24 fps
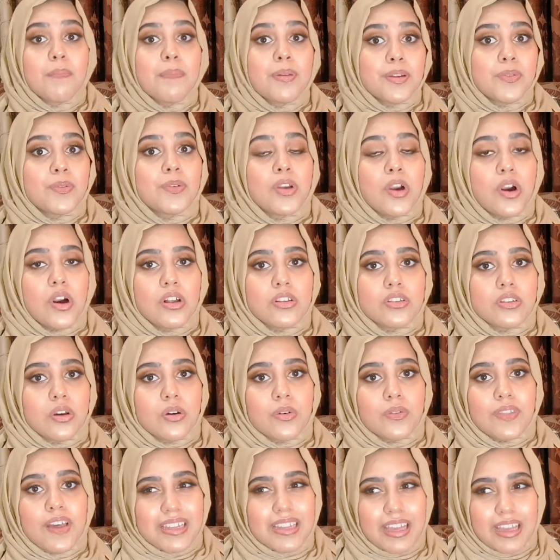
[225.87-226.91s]
But we all
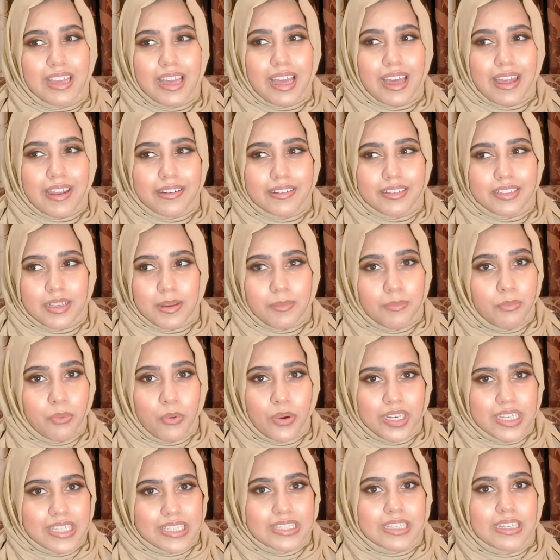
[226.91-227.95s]
know that at some
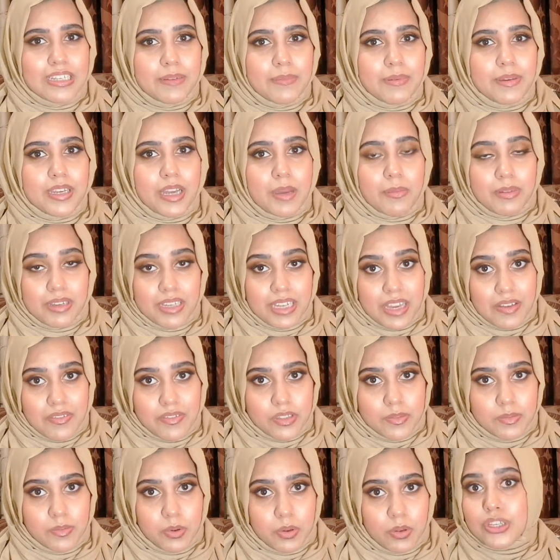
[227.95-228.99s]
point it's going to become
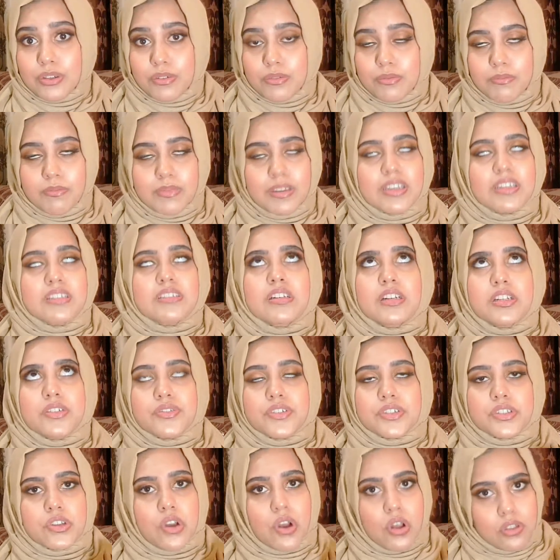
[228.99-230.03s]
inevitable, because
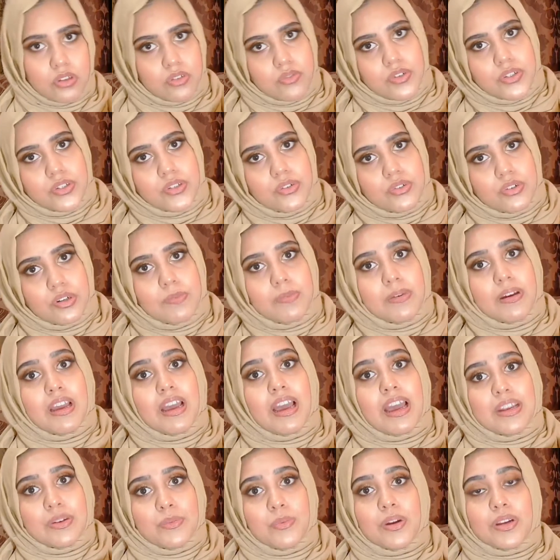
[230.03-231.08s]
countries all over Europe
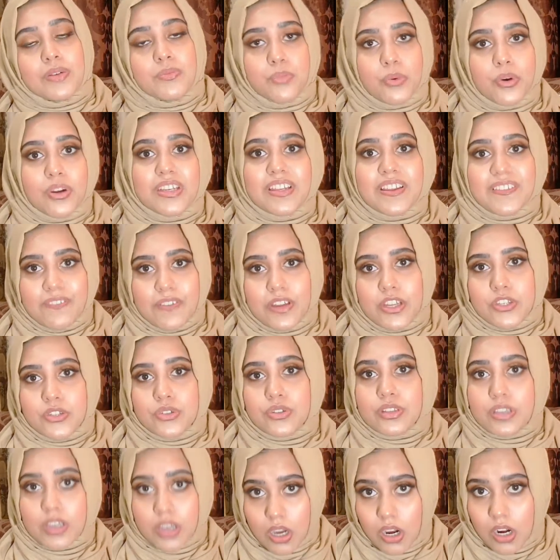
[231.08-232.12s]
at one point
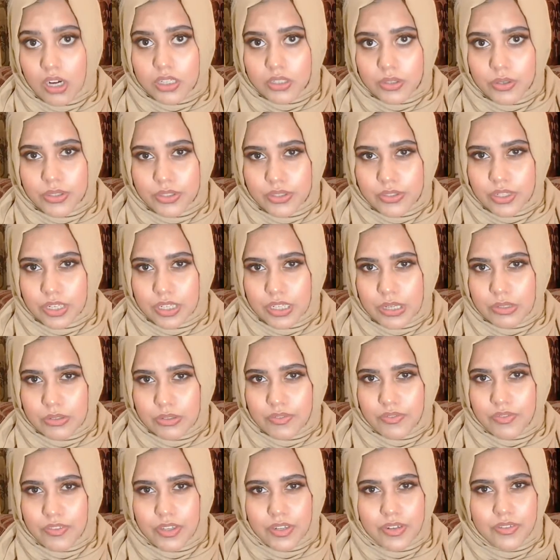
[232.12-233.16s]
eventually are going to run out
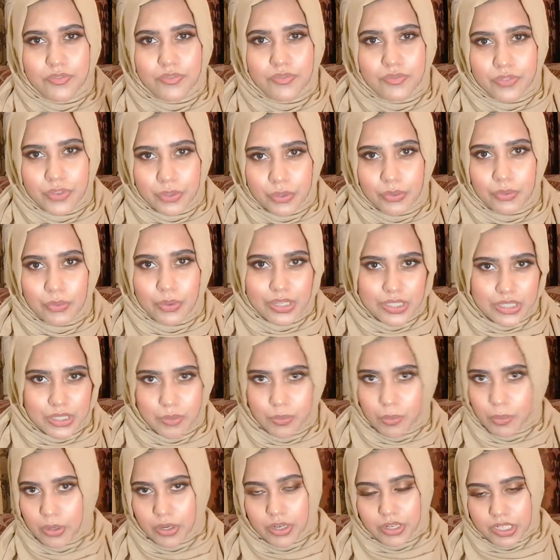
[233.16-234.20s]
of their fuel
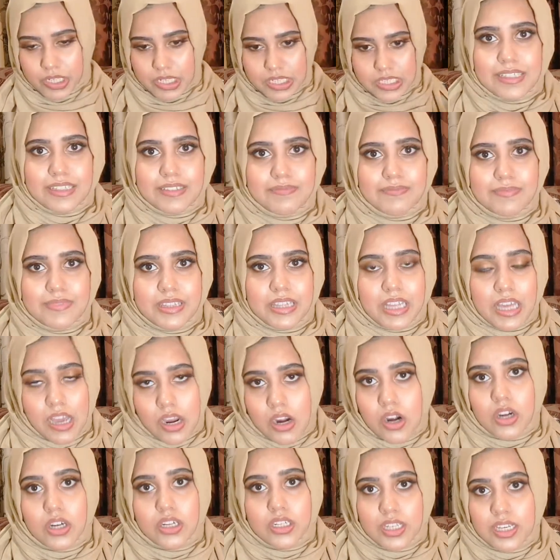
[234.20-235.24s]
reservoirs.
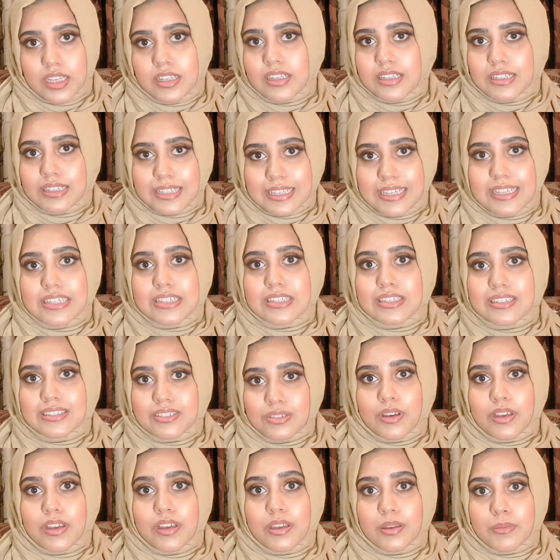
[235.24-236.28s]
They are going to need
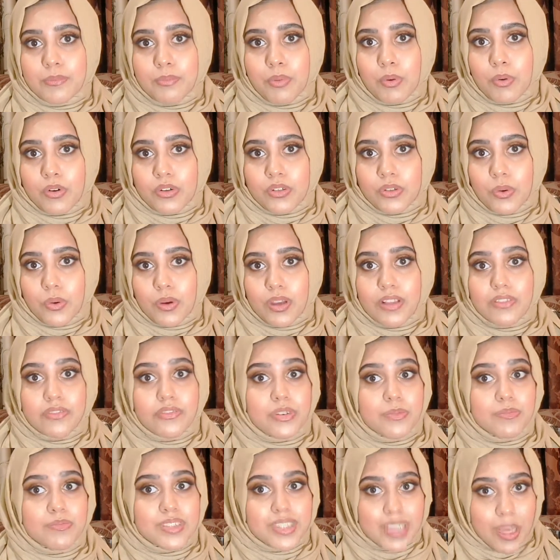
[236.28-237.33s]
to import oil
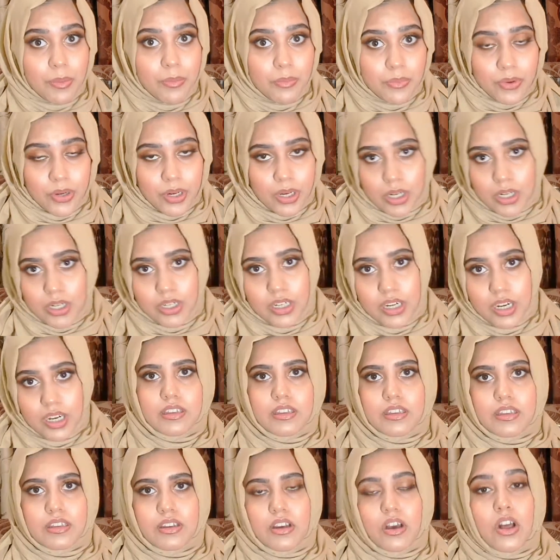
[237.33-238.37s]
from somewhere.
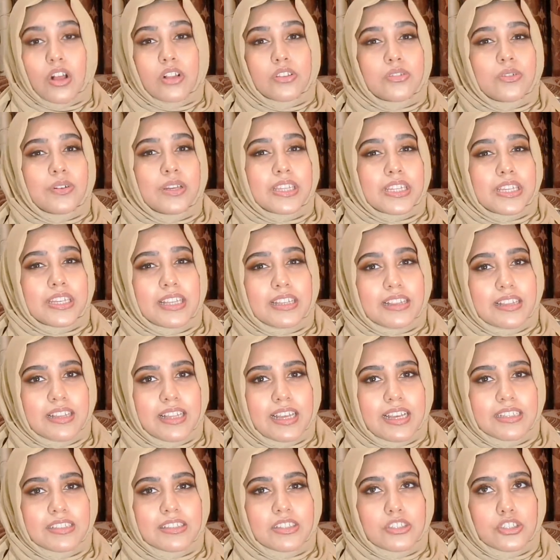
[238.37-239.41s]
Although in the
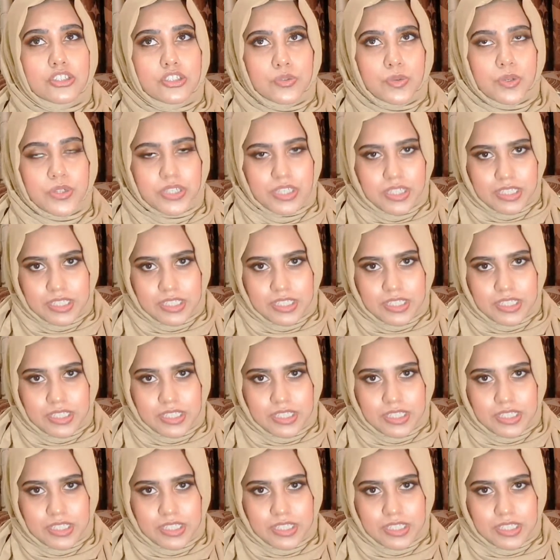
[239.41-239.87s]
Netherlands the situation